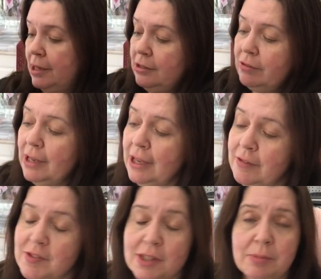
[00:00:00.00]
I know I
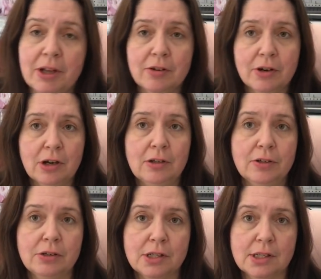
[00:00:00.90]
have some other
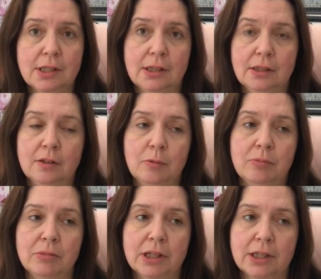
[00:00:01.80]
colors in
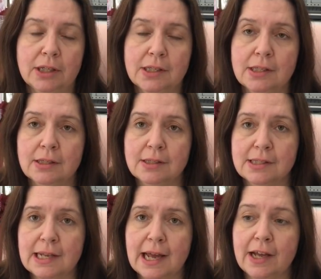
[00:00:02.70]
my
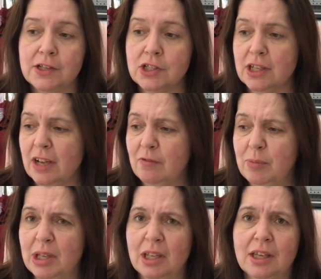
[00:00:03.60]
stash. I have
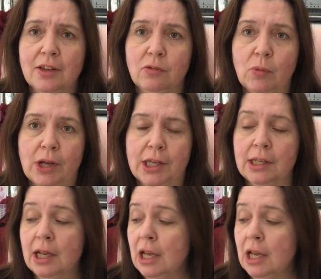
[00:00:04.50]
pink and white.